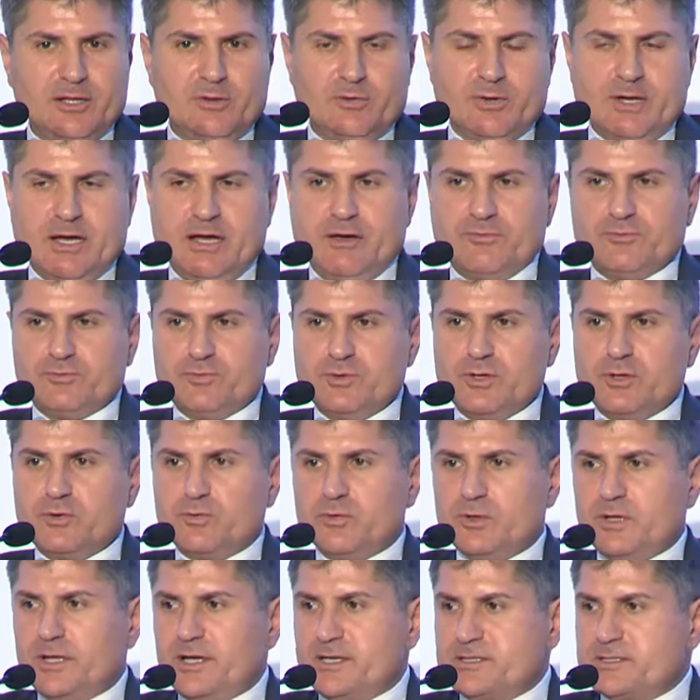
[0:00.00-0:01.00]
don't have to
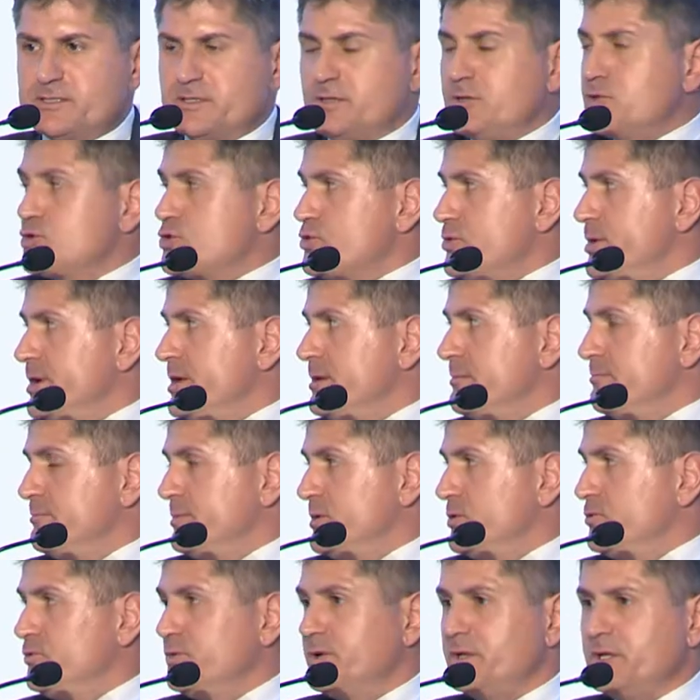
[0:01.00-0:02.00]
equalize their trade
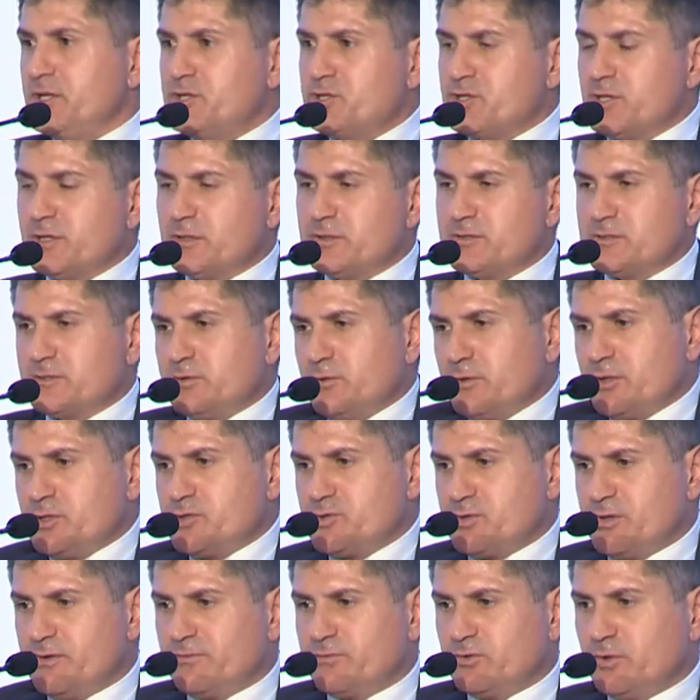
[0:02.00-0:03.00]
between each other. As long as
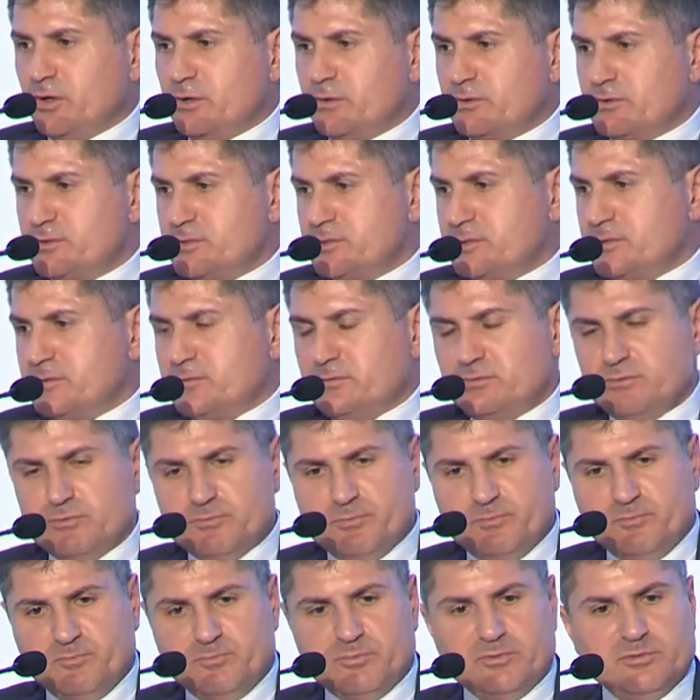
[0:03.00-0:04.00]
you have dollars,
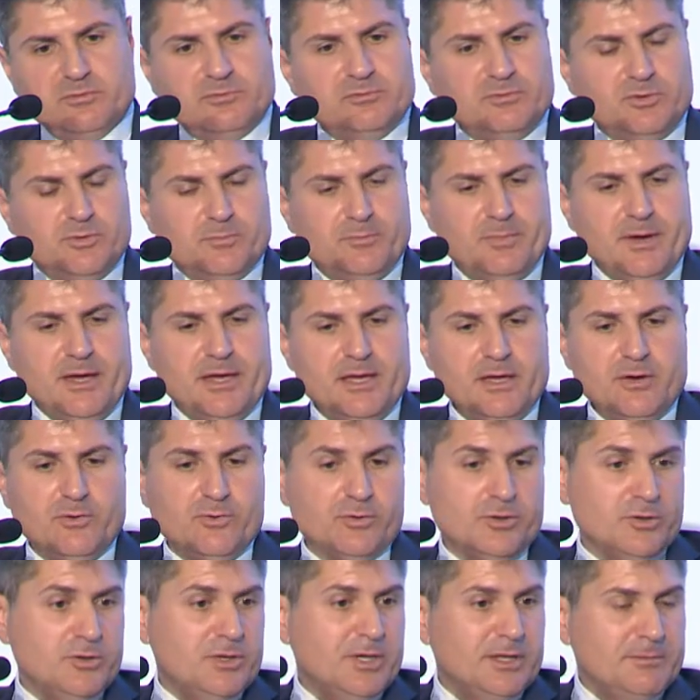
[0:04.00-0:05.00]
you pay or
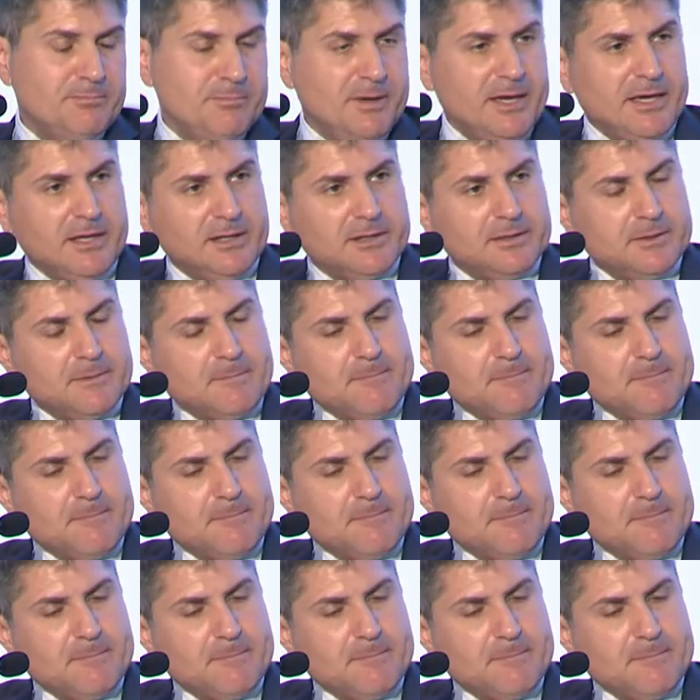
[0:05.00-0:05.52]
you get paid.